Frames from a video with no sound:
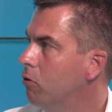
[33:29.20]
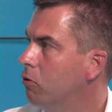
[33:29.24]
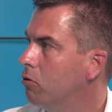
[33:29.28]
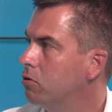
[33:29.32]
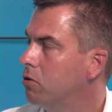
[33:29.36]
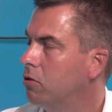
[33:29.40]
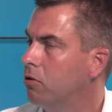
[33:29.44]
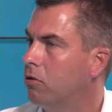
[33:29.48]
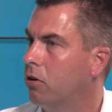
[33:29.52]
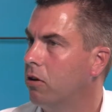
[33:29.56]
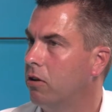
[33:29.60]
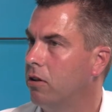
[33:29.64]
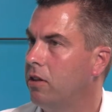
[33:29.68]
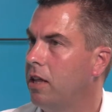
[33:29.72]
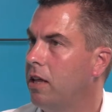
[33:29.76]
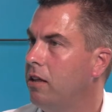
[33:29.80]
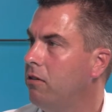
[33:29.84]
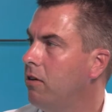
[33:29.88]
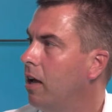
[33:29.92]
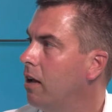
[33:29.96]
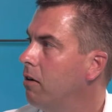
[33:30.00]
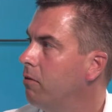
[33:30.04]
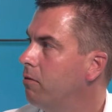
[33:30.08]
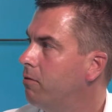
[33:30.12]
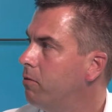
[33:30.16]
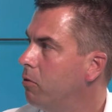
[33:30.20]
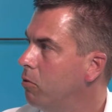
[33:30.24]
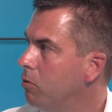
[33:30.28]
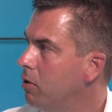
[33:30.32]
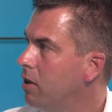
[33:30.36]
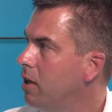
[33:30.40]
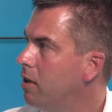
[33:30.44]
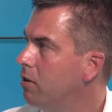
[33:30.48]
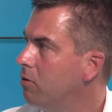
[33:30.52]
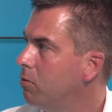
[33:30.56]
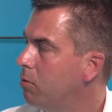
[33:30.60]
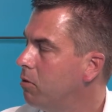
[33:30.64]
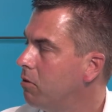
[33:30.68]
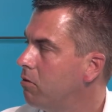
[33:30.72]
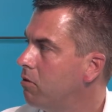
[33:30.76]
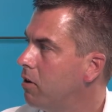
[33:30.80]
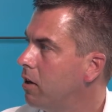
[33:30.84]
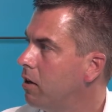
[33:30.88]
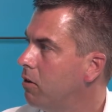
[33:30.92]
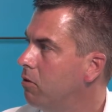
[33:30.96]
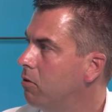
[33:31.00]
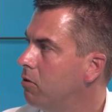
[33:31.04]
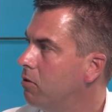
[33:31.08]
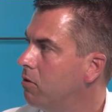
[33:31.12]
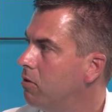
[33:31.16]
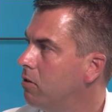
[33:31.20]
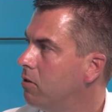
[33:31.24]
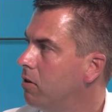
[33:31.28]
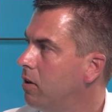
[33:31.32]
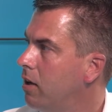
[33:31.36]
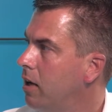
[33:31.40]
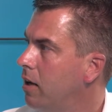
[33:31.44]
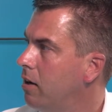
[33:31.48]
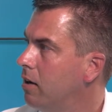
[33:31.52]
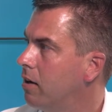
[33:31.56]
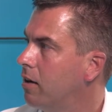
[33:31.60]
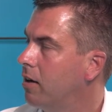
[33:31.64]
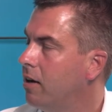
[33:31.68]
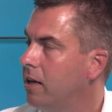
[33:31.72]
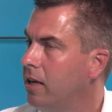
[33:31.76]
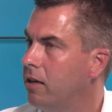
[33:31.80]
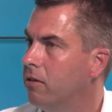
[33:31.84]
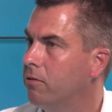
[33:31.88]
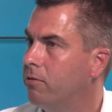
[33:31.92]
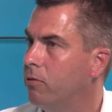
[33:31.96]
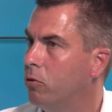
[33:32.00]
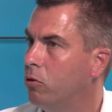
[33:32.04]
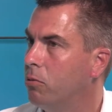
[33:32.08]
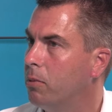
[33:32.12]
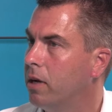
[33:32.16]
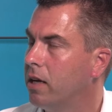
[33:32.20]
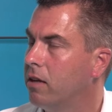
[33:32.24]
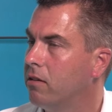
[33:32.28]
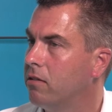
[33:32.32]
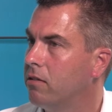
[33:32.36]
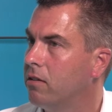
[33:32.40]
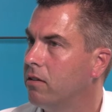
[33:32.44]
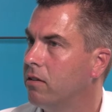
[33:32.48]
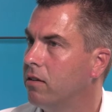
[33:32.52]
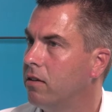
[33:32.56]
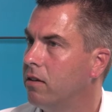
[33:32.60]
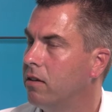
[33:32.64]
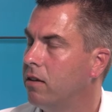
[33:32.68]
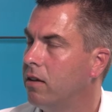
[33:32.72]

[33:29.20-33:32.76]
They're also you get a full year's worth of records in a cleaner format.